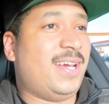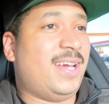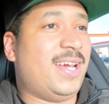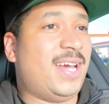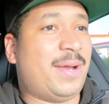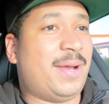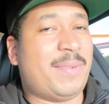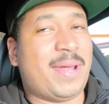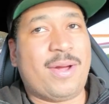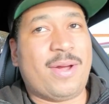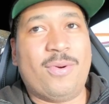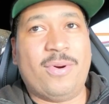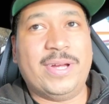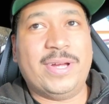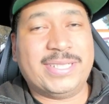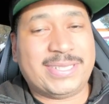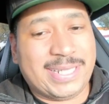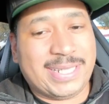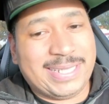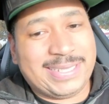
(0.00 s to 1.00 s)
And I'm like, well,
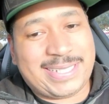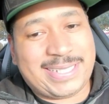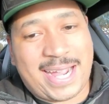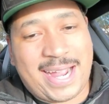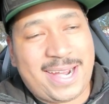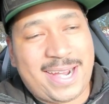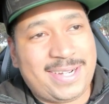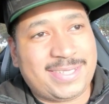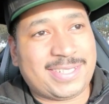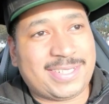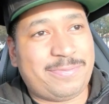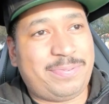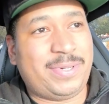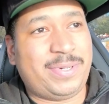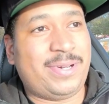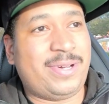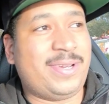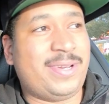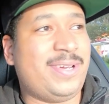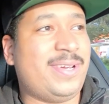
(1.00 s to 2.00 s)
is it the tires I
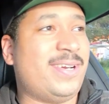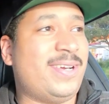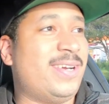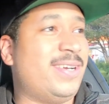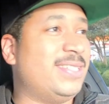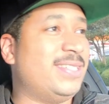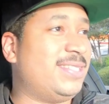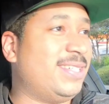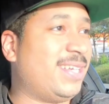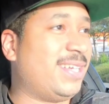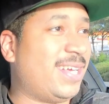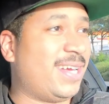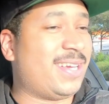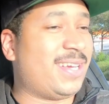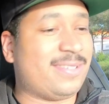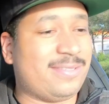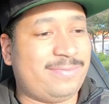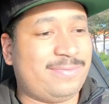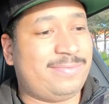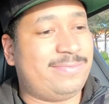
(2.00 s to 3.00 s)
put on here? Is it
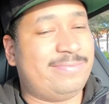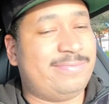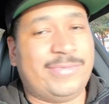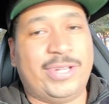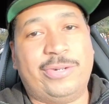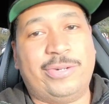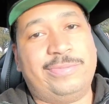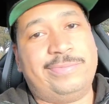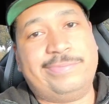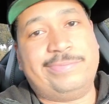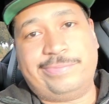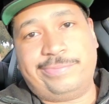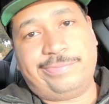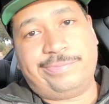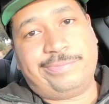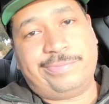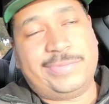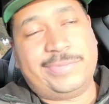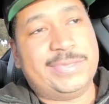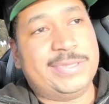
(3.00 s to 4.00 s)
like, nope,
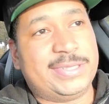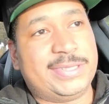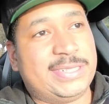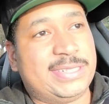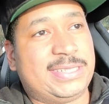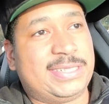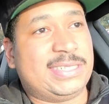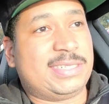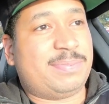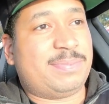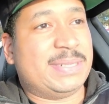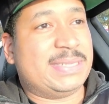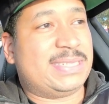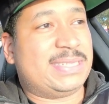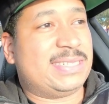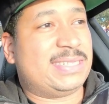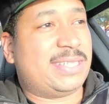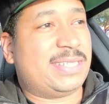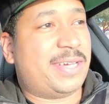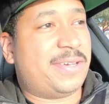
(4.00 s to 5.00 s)
they're just
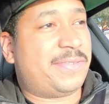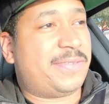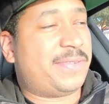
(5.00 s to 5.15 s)
suspension stuff.